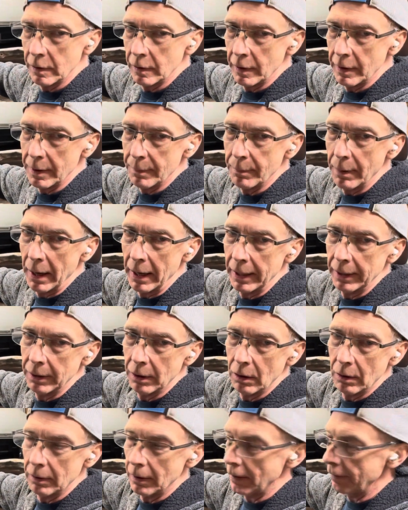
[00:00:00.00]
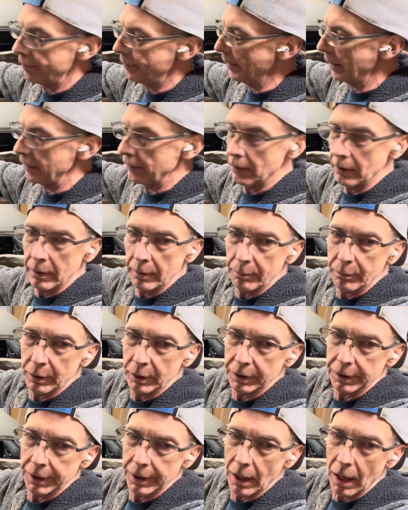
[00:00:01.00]
Are they buying a fender and
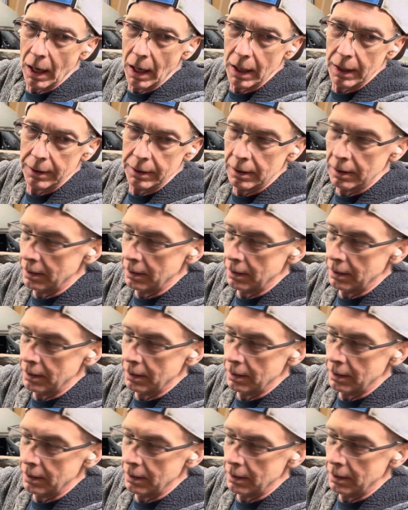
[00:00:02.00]
putting it on?